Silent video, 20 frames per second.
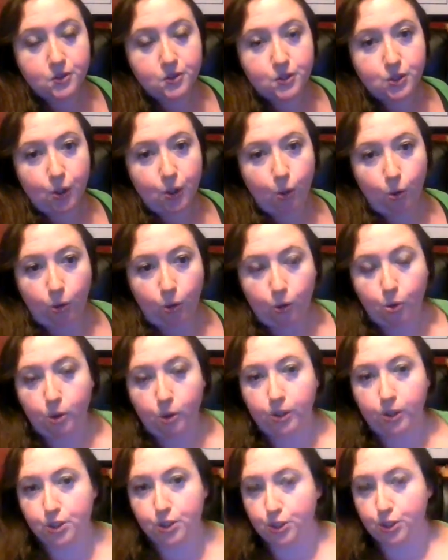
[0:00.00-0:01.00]
So in
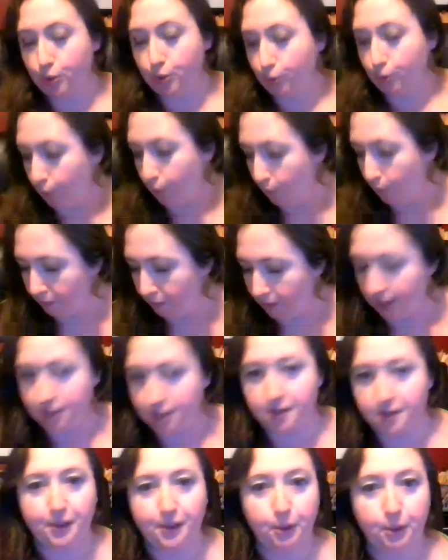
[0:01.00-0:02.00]
order to find
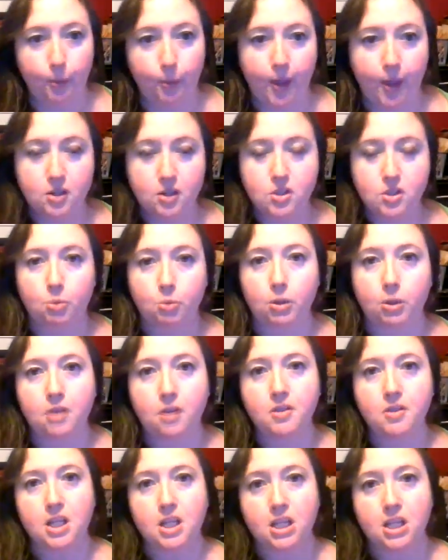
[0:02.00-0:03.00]
another way to work
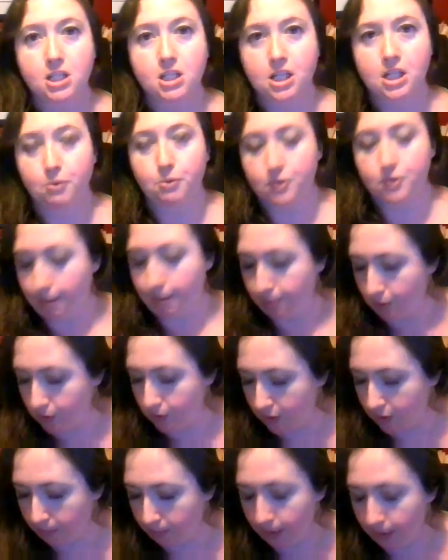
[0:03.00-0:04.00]
on the nicotine
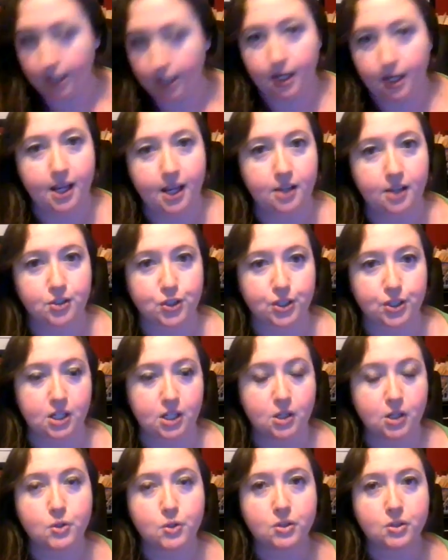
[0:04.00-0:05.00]
receptors in our brain, I
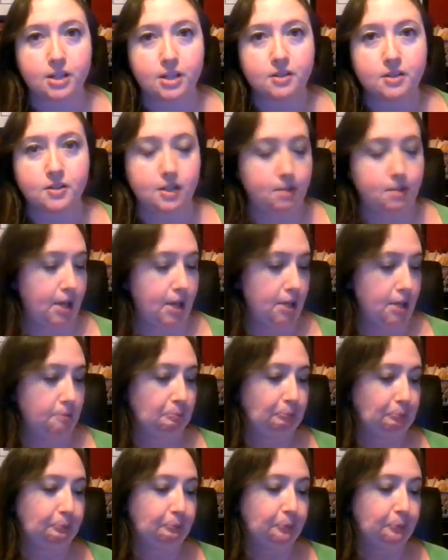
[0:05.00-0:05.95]
actually use niacinamide.